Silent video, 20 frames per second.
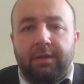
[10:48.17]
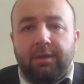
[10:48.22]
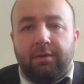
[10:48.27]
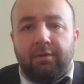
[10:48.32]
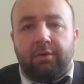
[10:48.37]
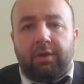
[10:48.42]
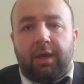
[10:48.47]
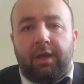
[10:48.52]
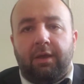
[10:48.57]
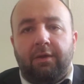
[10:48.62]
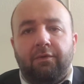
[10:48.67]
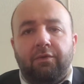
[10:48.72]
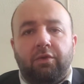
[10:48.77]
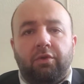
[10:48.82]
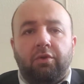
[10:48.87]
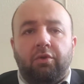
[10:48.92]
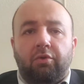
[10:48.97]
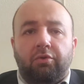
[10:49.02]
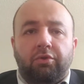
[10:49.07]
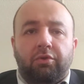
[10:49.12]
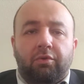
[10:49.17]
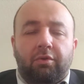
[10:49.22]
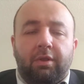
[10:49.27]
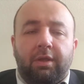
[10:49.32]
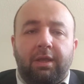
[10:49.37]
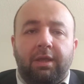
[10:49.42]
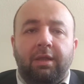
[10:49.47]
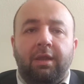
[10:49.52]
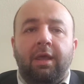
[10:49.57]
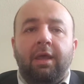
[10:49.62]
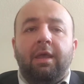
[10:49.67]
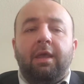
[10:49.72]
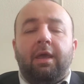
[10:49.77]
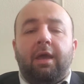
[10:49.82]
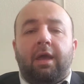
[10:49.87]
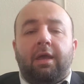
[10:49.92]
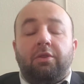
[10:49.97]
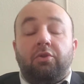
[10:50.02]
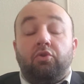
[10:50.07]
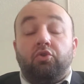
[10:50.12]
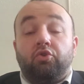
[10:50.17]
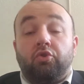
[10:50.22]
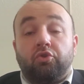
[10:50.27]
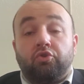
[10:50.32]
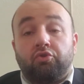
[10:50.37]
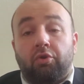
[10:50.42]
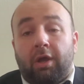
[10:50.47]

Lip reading: Okay, you're going to lean, and you should